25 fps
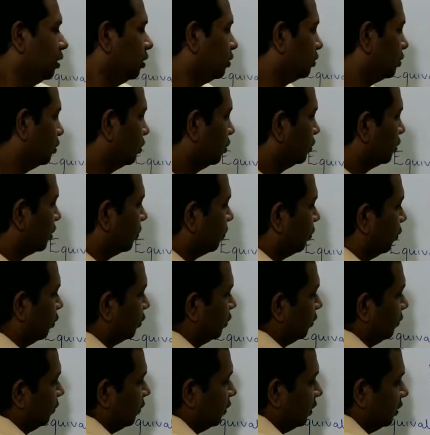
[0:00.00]
so
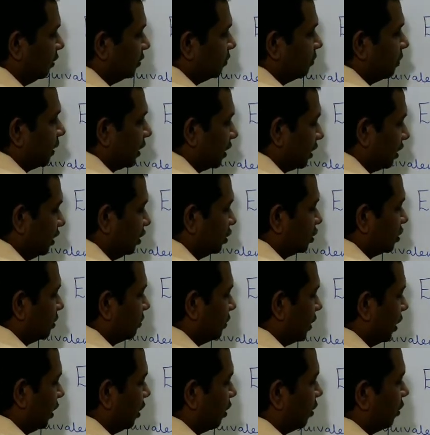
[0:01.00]
suppose if it is
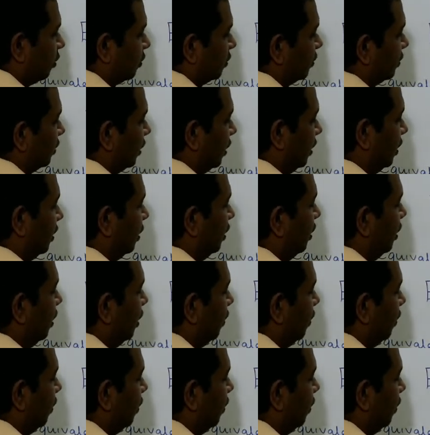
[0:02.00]
magnesium hydroxide